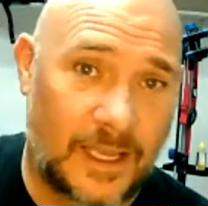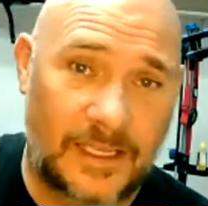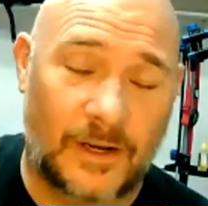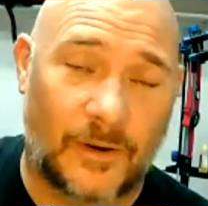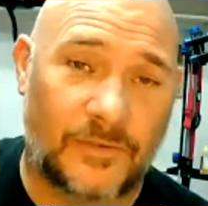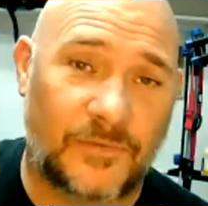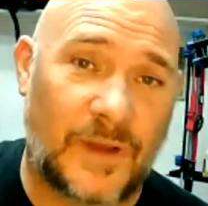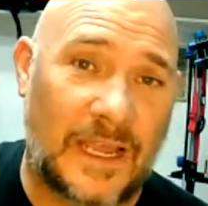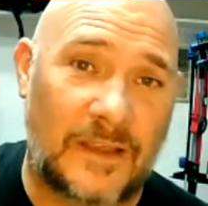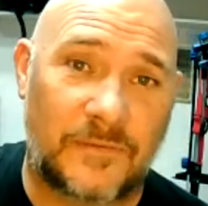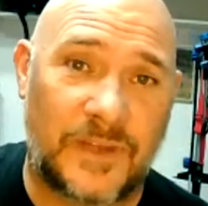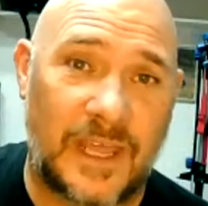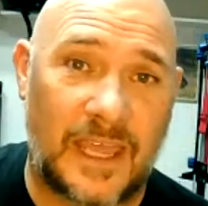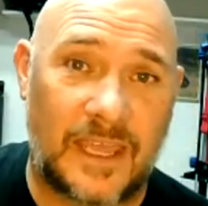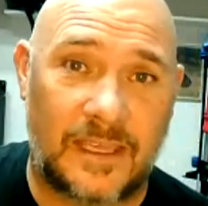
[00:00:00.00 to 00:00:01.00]

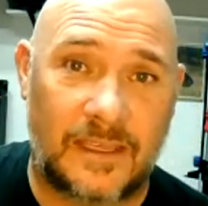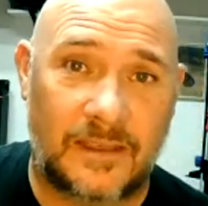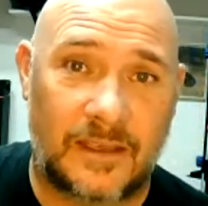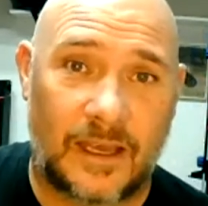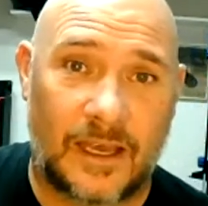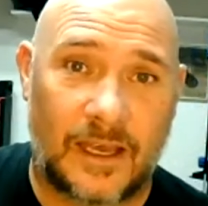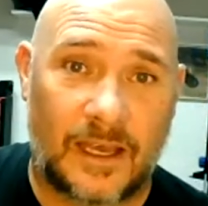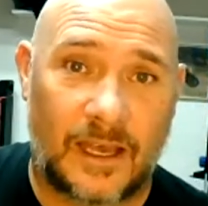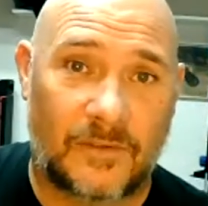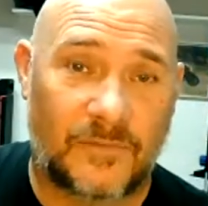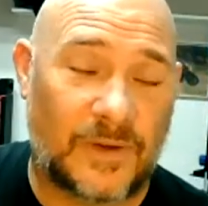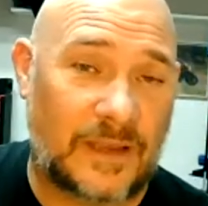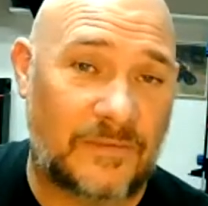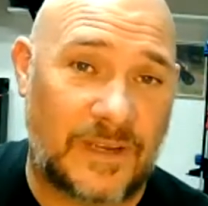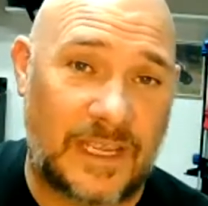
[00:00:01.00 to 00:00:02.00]

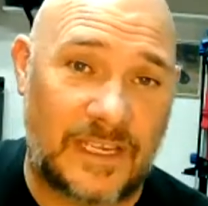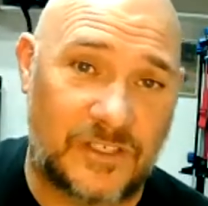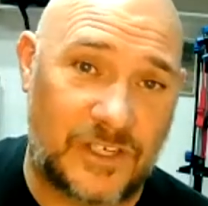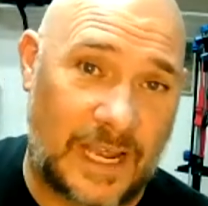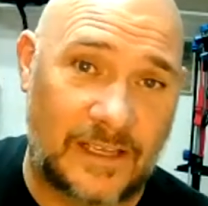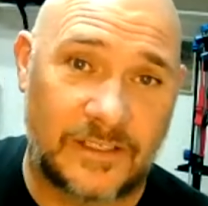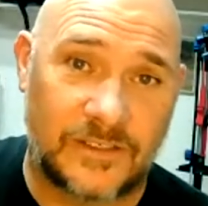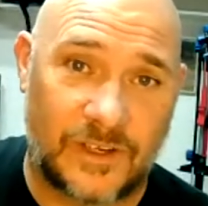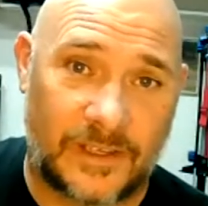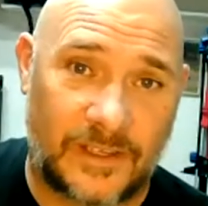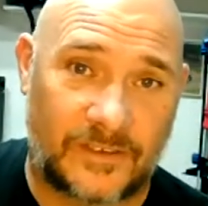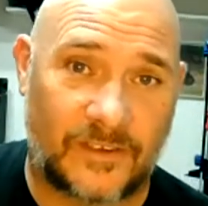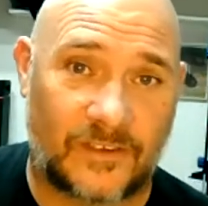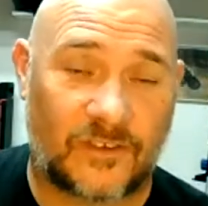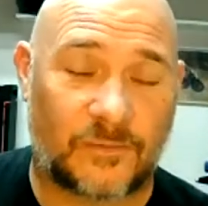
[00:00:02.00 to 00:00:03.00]
5-day challenge on
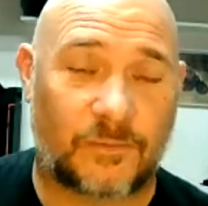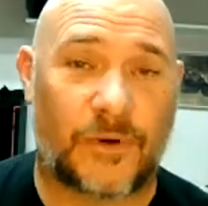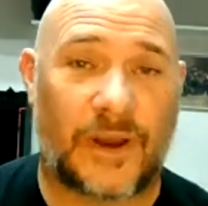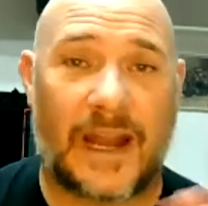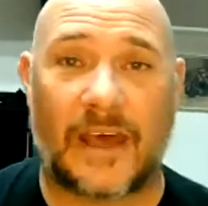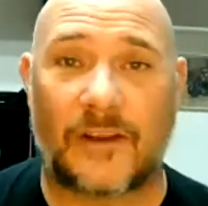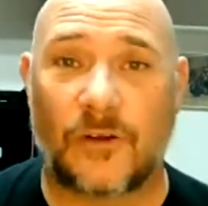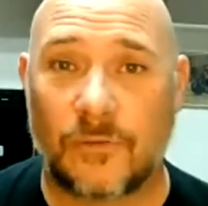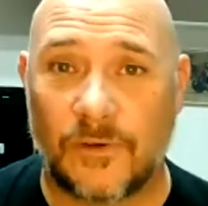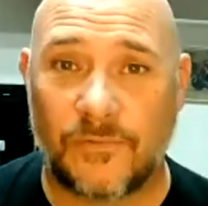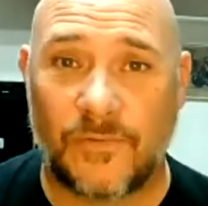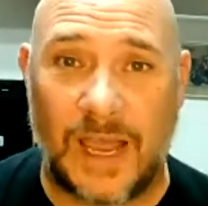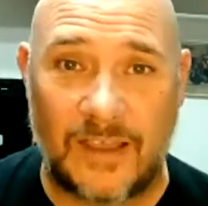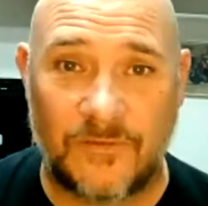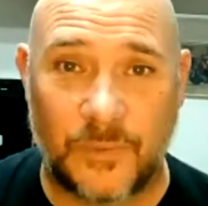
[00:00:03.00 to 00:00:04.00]
this. It's spread out over
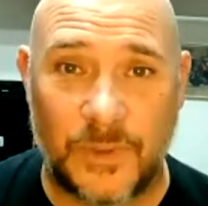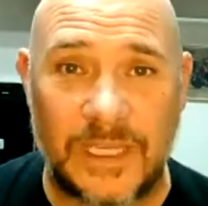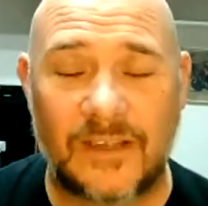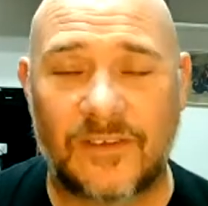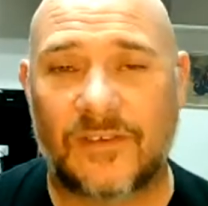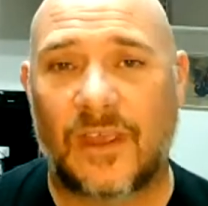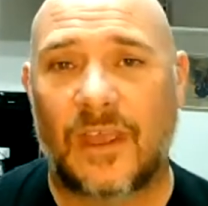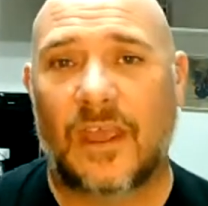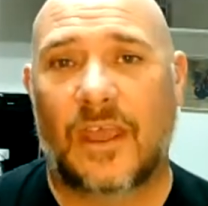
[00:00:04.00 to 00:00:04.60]
5 weeks.